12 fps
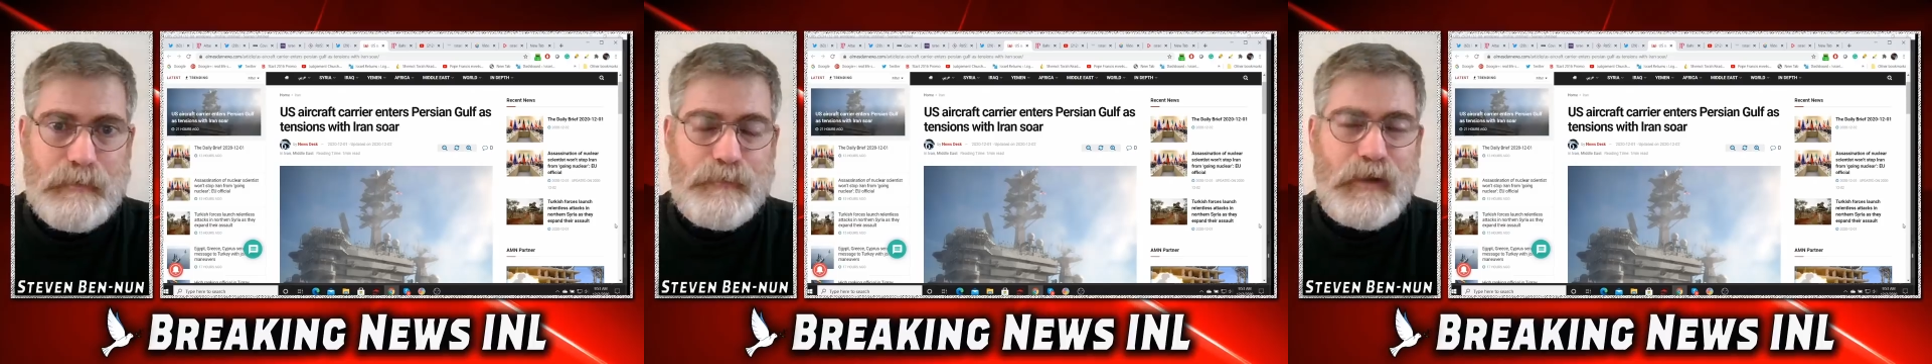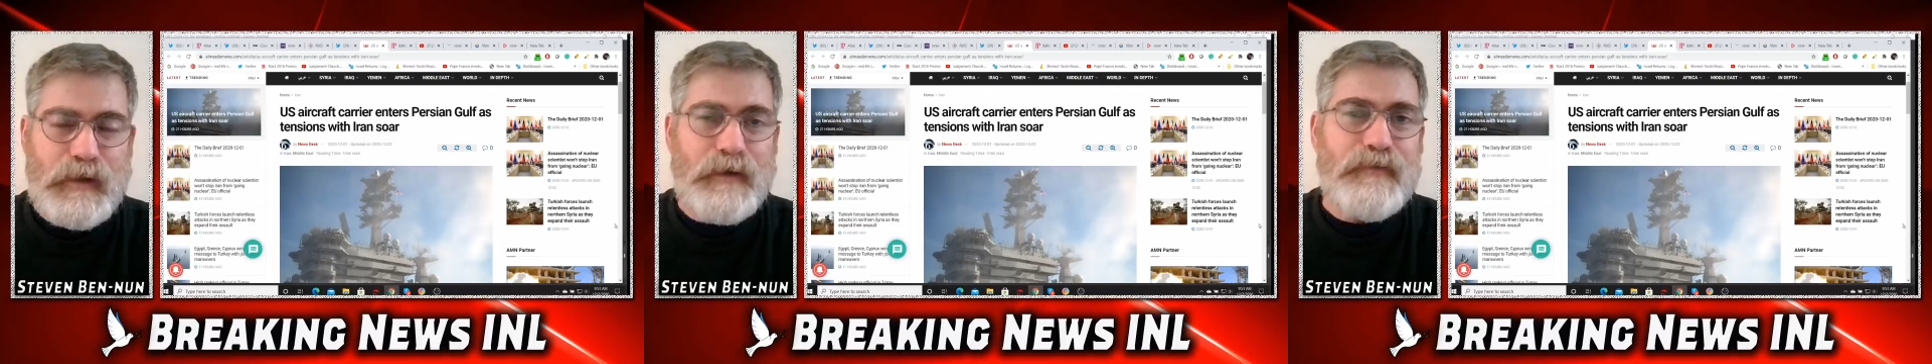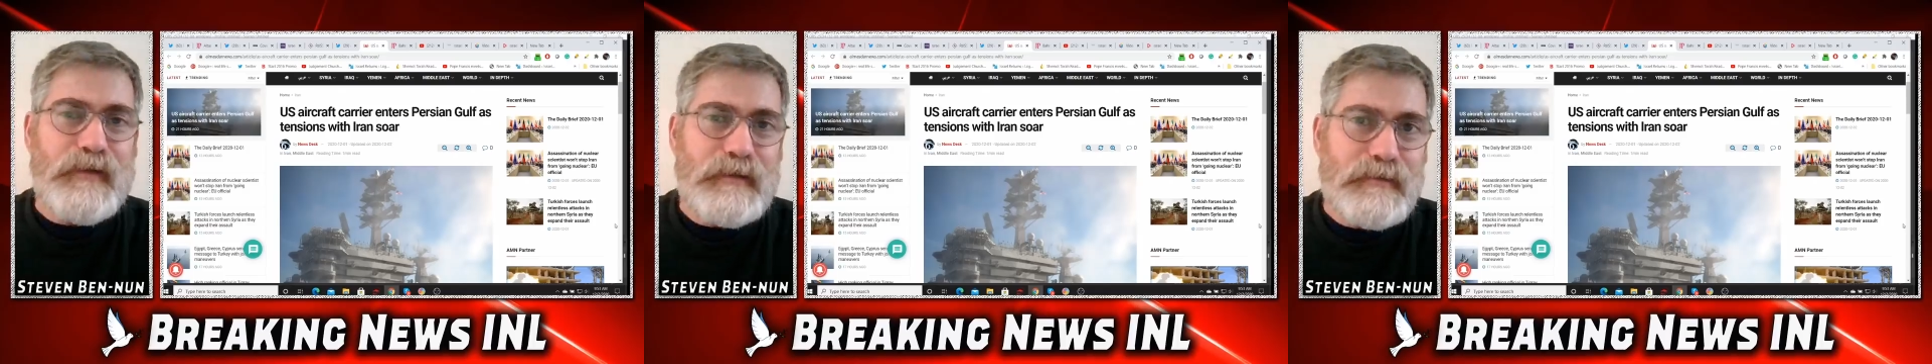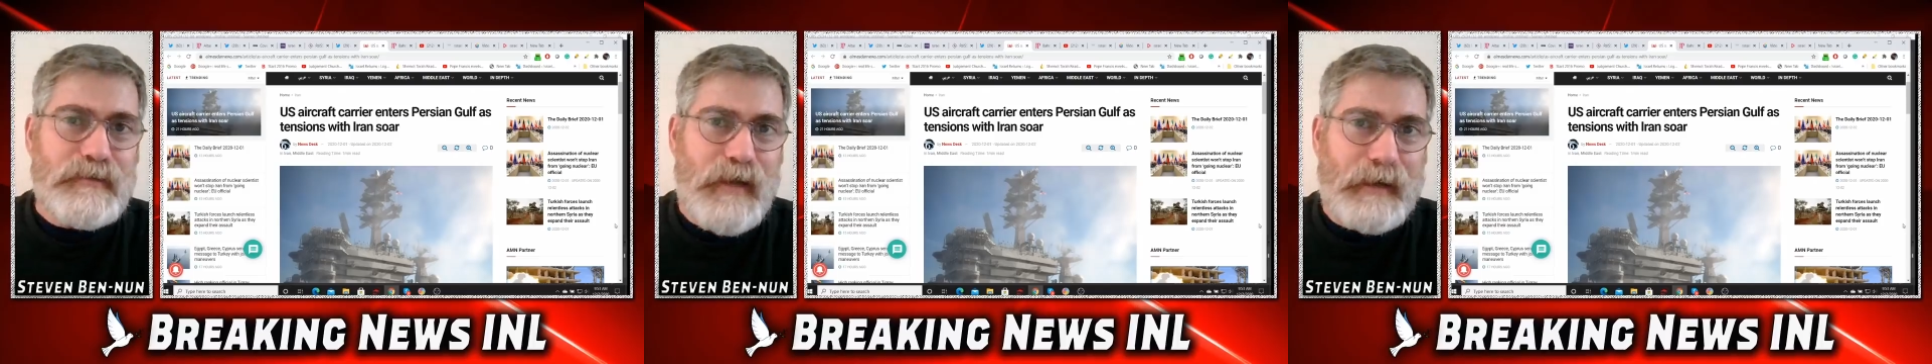
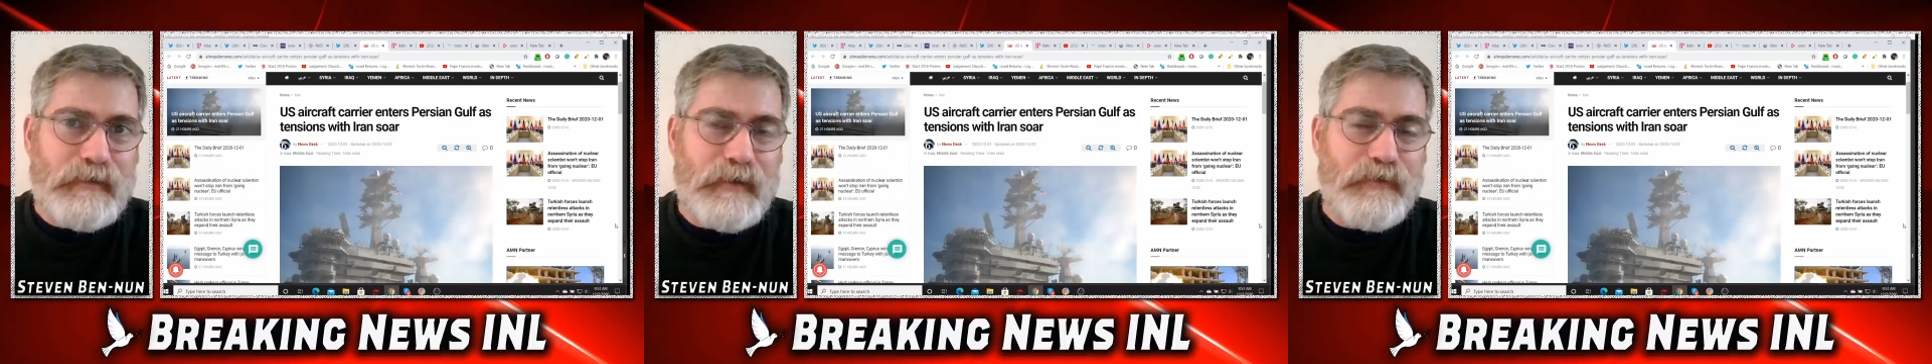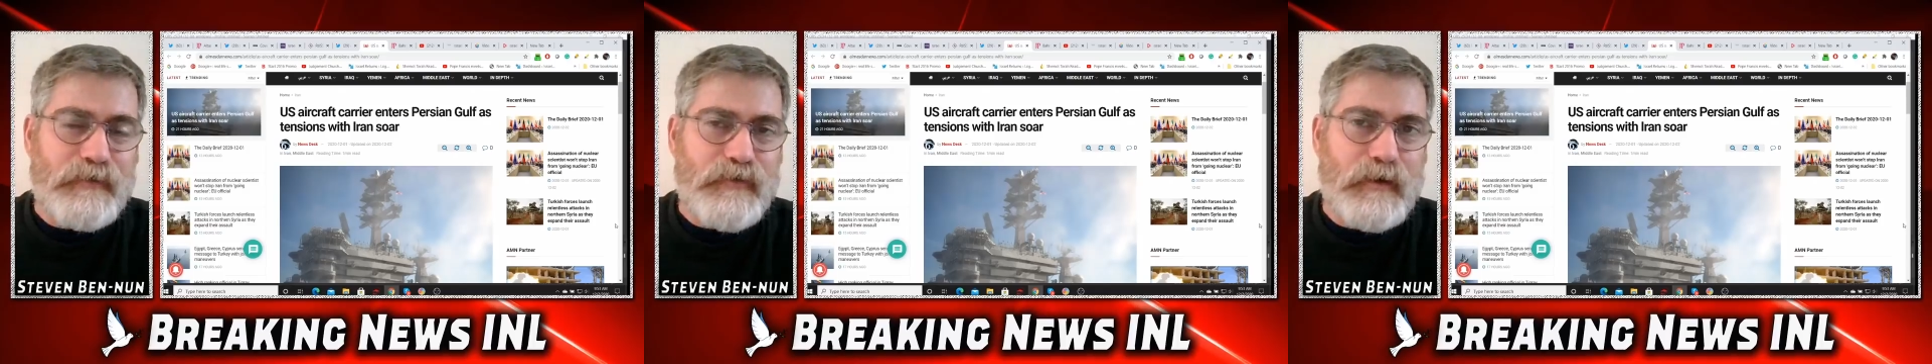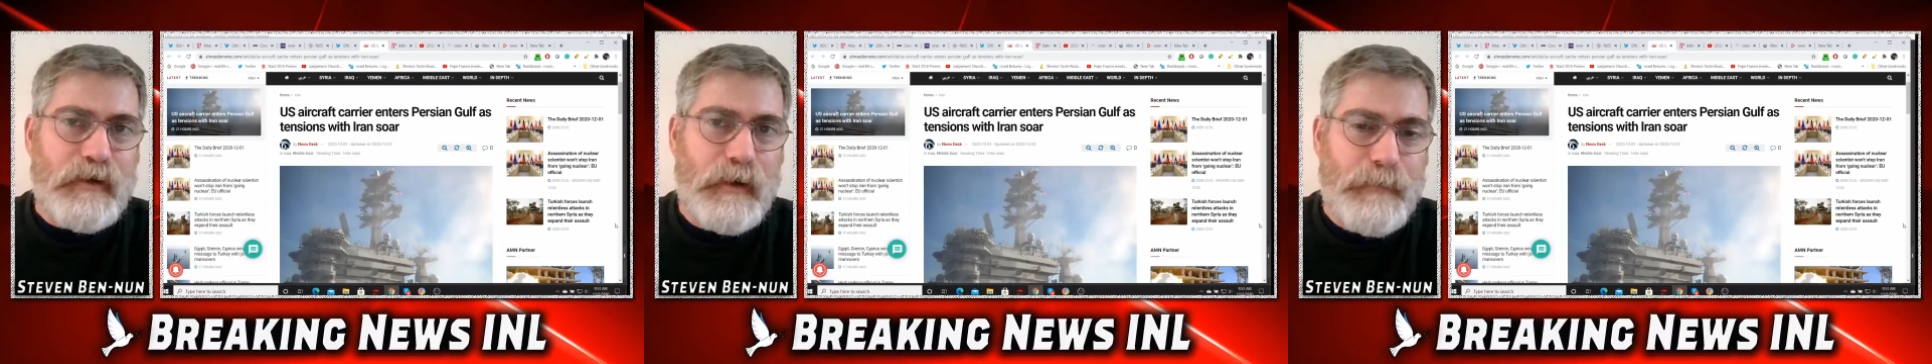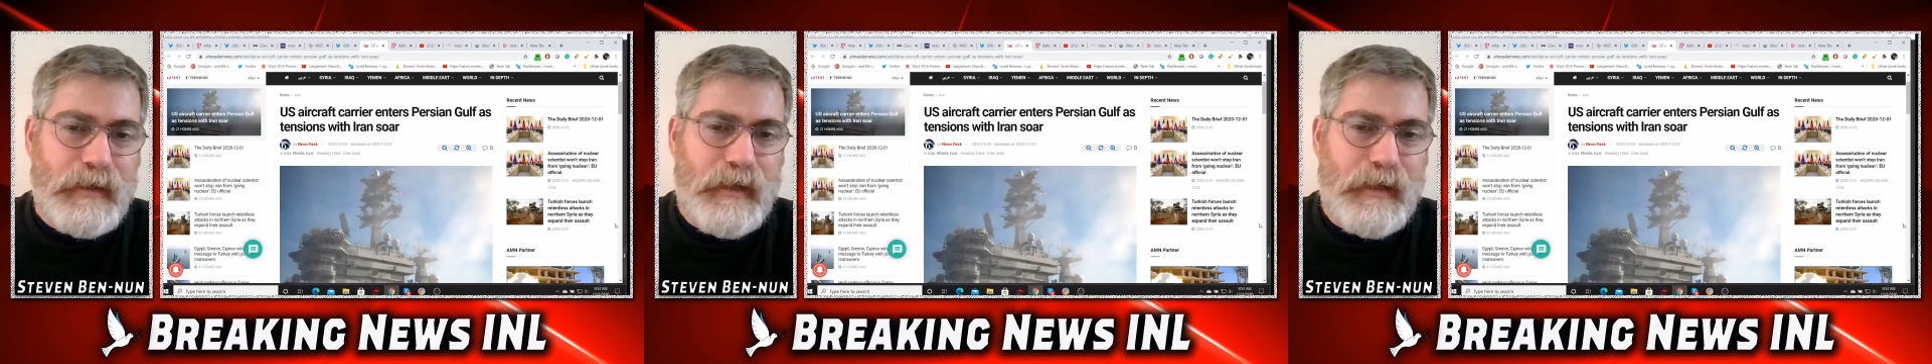undetected as they're
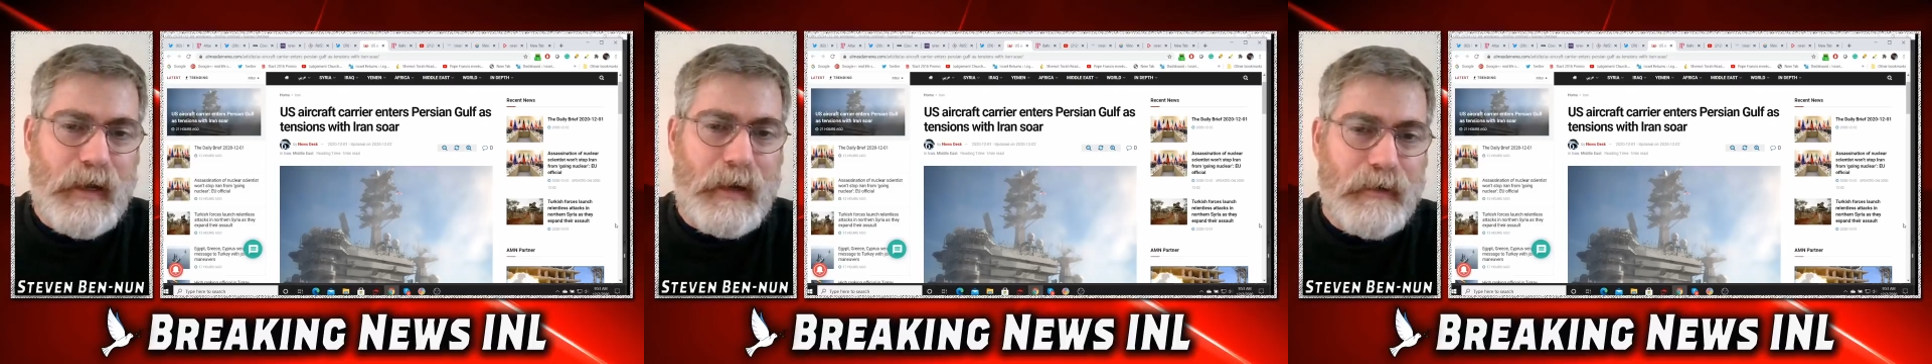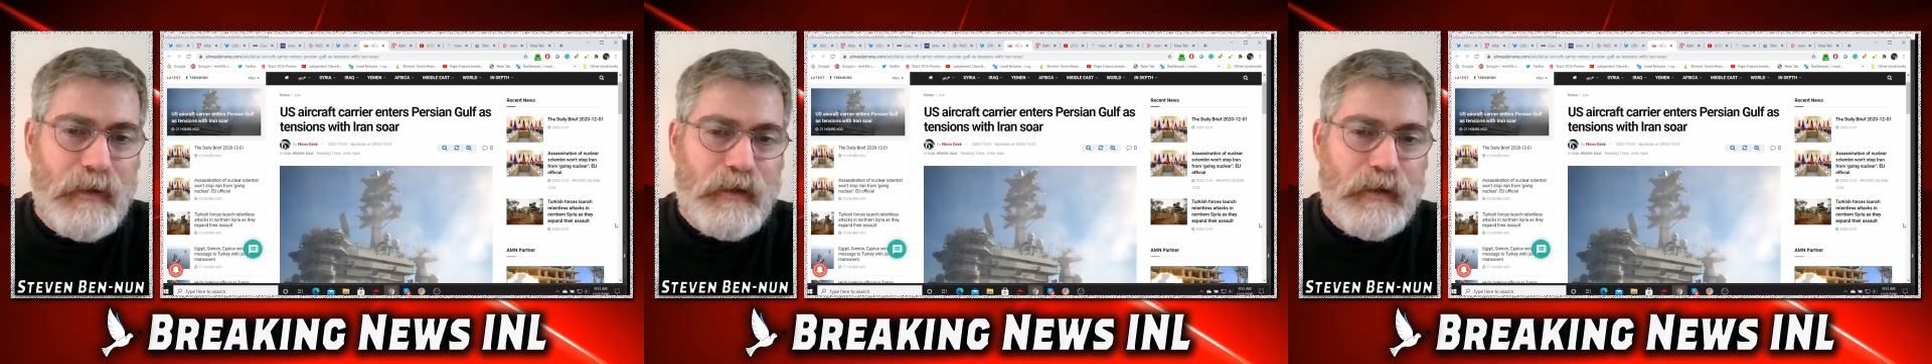coming in